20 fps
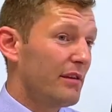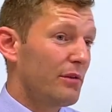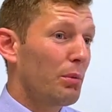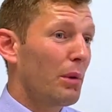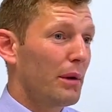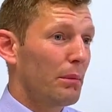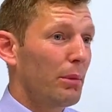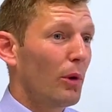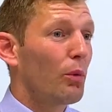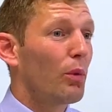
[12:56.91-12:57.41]
And
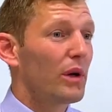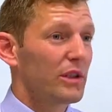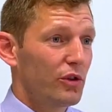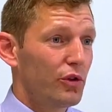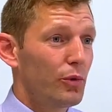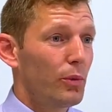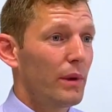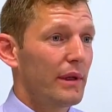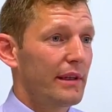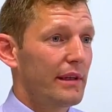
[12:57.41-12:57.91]
it's about
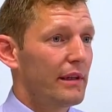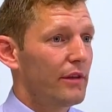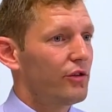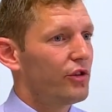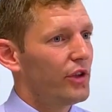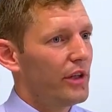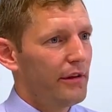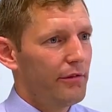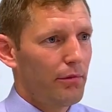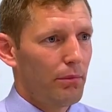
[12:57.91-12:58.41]
what you
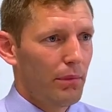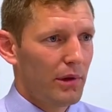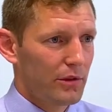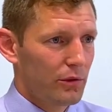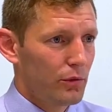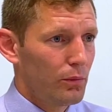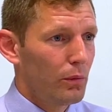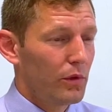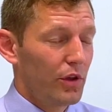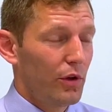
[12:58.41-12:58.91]
want to
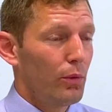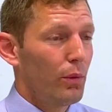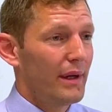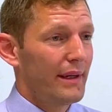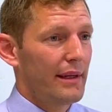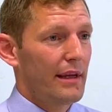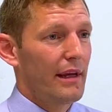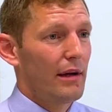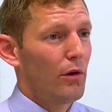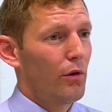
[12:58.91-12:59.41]
achieve and what
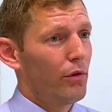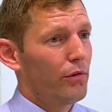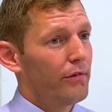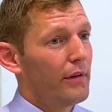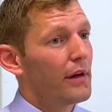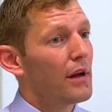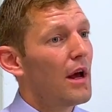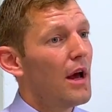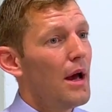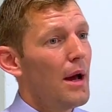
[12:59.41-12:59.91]
you want to get
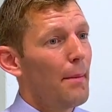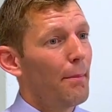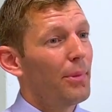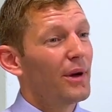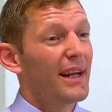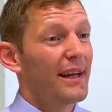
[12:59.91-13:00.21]
out of it.